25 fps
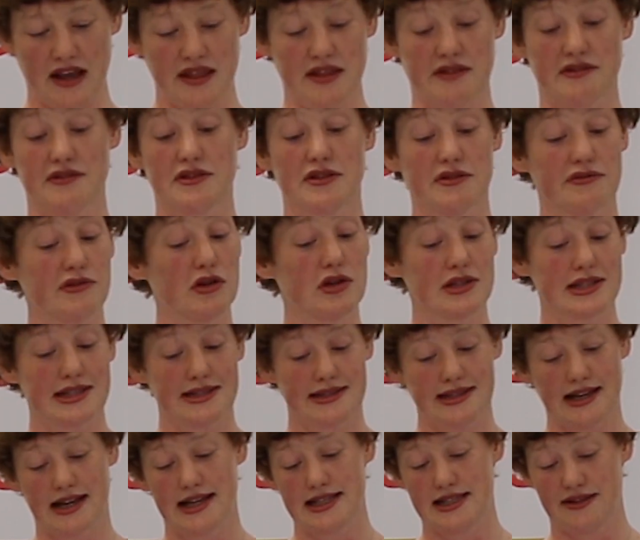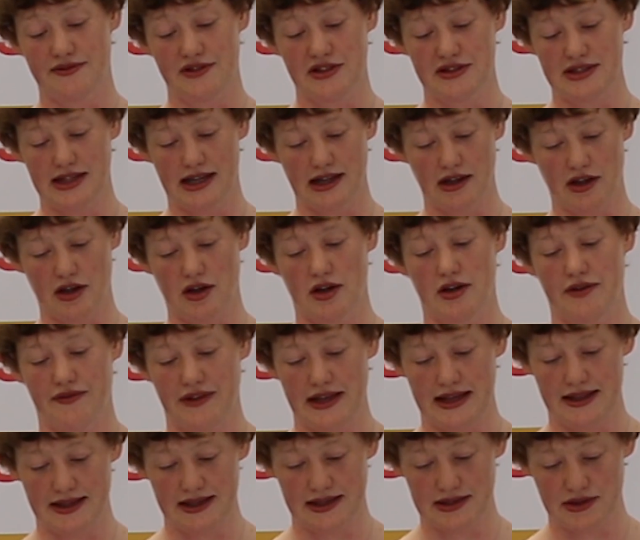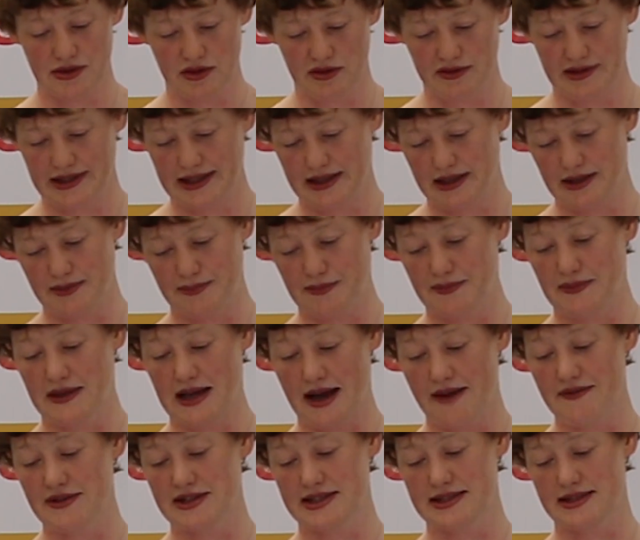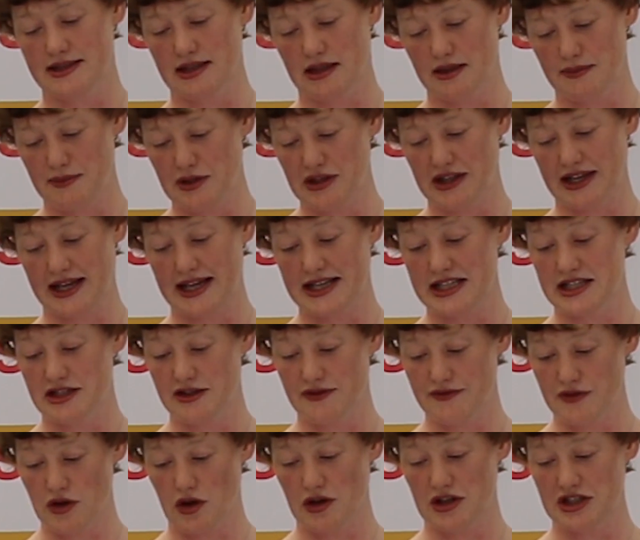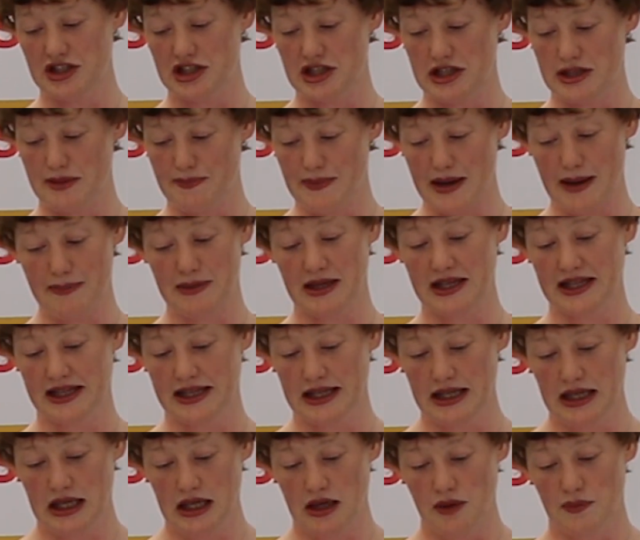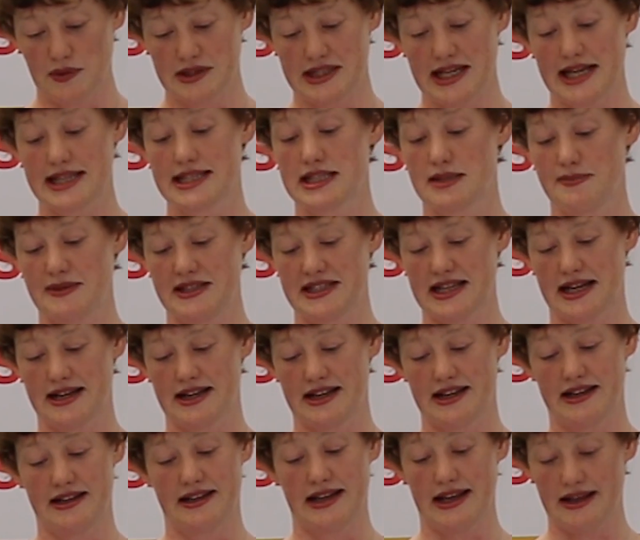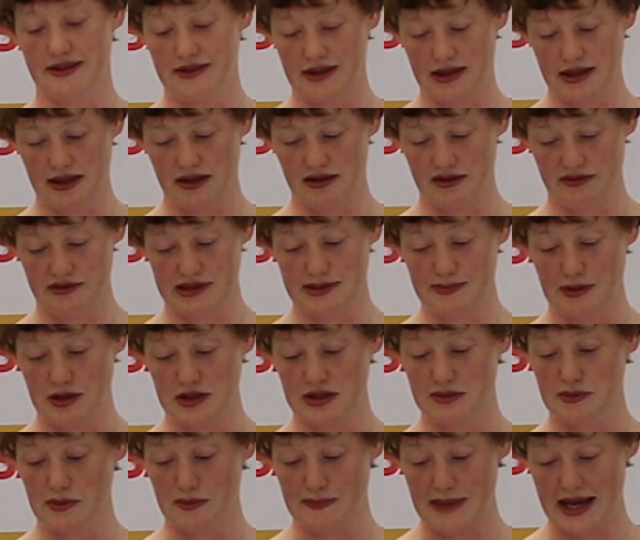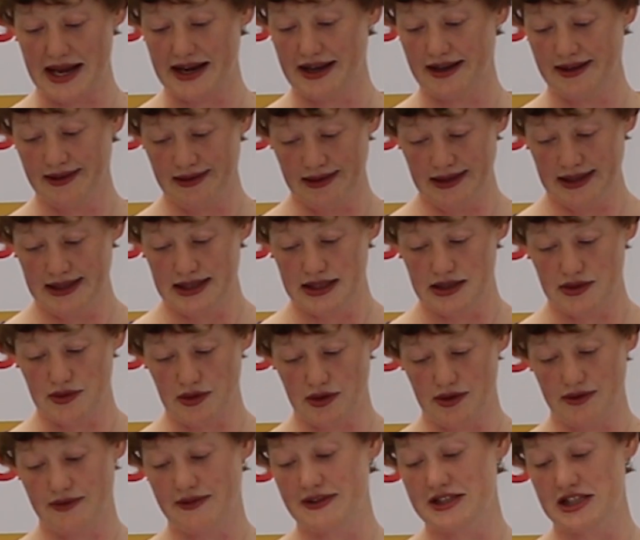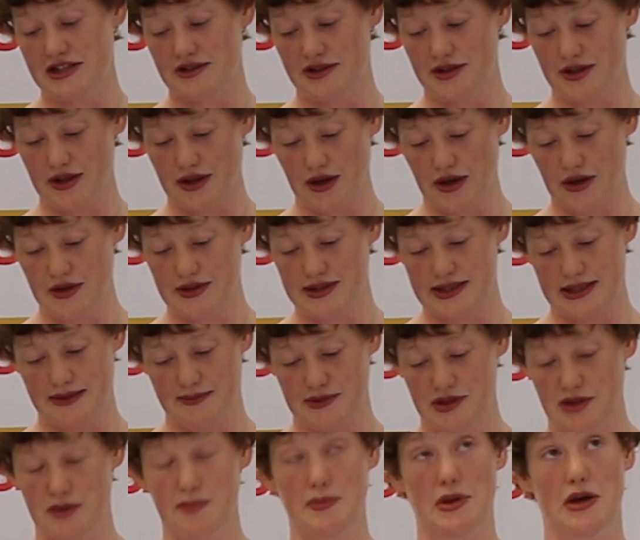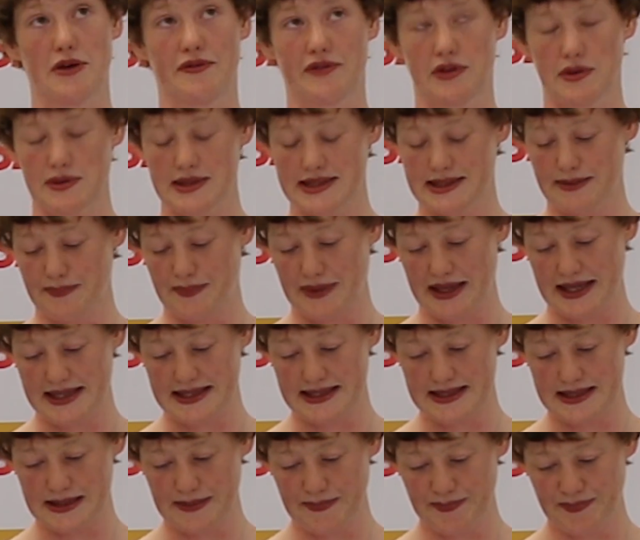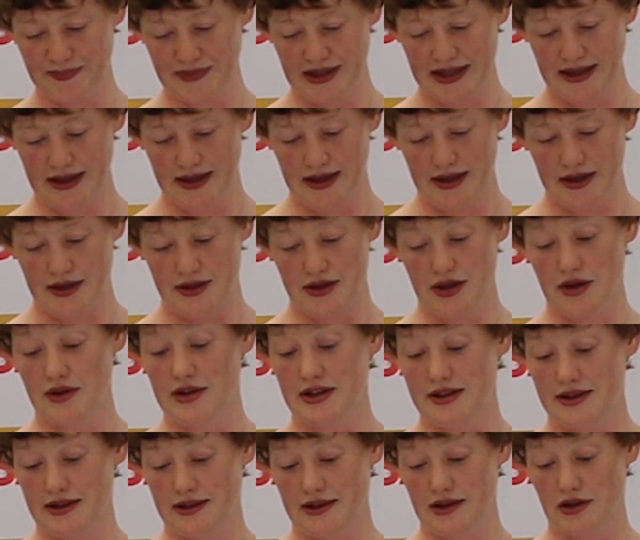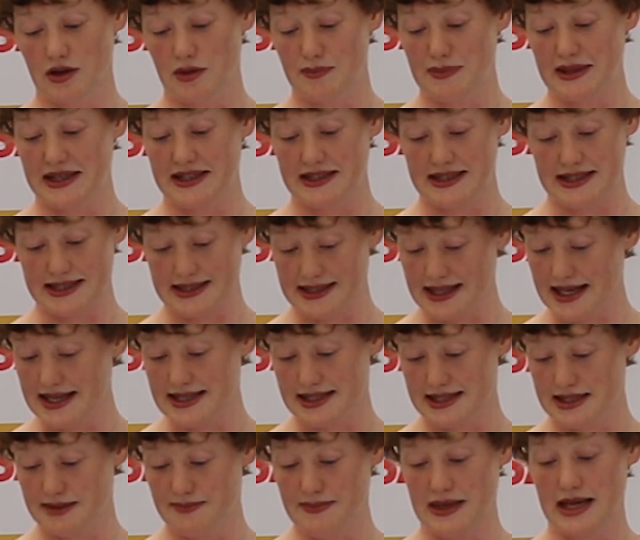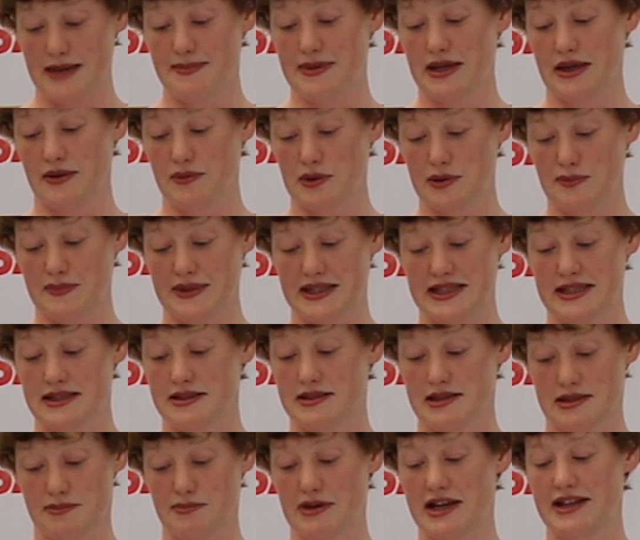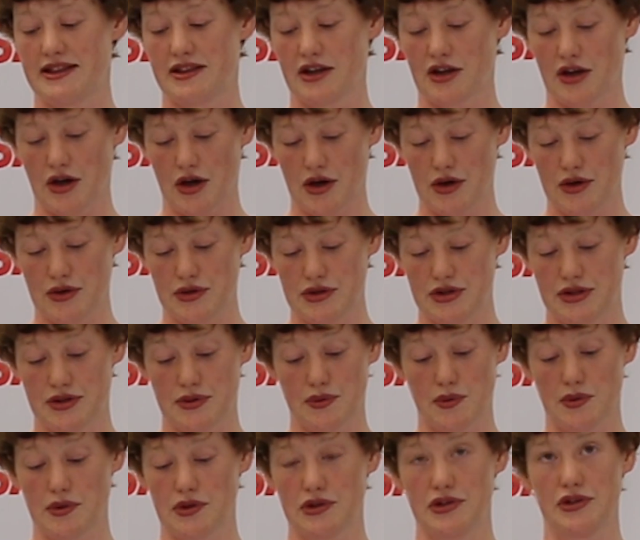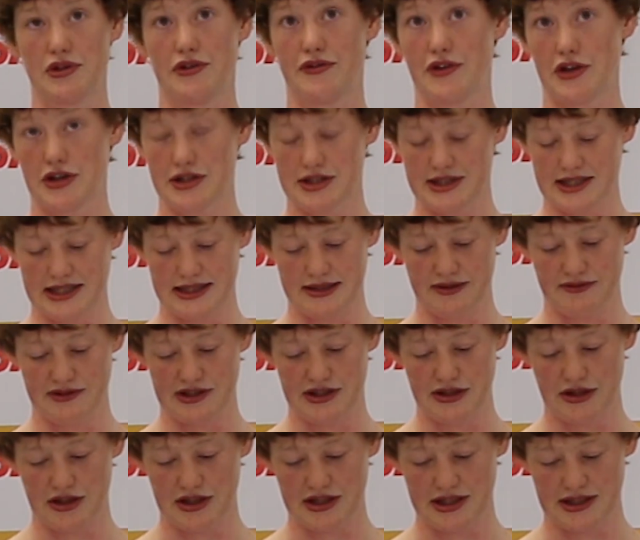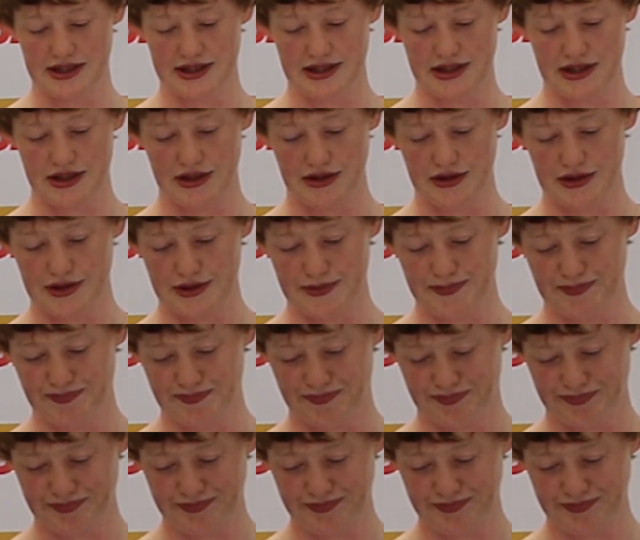The Royal Society of New Zealand Code of Ethics already covers the communication of knowledge to the public, which has to be done in an ethical and responsible manner, so a revision to the code seems superfluous at best. The only thing that could be discussed, maybe, would be to spread the code to all universities and research institutes.